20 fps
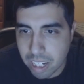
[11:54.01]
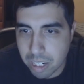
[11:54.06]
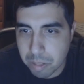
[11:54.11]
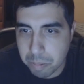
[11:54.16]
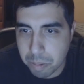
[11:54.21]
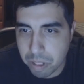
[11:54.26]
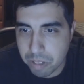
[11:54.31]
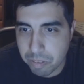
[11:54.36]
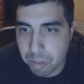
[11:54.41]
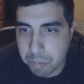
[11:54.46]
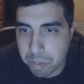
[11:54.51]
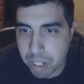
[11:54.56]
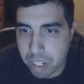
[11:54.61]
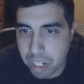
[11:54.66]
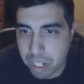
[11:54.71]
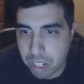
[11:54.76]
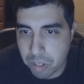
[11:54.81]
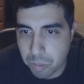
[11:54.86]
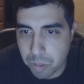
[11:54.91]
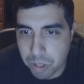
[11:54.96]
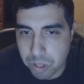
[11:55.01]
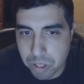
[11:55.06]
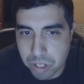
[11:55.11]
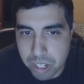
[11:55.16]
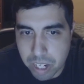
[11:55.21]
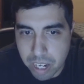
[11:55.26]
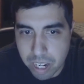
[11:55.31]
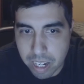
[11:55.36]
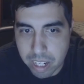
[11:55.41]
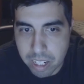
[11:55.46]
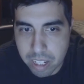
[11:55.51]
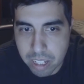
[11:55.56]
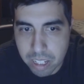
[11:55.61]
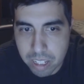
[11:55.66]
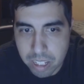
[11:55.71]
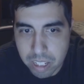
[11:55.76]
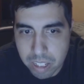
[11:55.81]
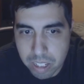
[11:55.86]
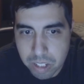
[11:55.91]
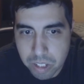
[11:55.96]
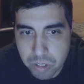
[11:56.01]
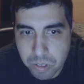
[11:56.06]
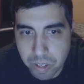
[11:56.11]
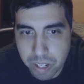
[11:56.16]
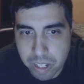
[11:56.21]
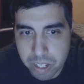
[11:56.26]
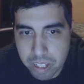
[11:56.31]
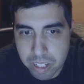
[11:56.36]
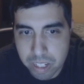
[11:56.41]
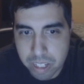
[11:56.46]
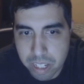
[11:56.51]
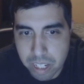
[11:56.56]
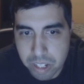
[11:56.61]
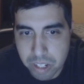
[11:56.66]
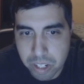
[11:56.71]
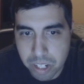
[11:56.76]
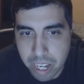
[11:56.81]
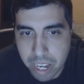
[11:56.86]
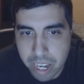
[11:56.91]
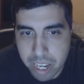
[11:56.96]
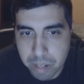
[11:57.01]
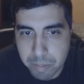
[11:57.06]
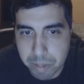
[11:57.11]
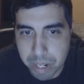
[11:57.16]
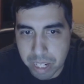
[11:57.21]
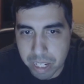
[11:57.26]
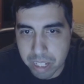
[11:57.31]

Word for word: I believe I'm beginning to understand the strange sensation I had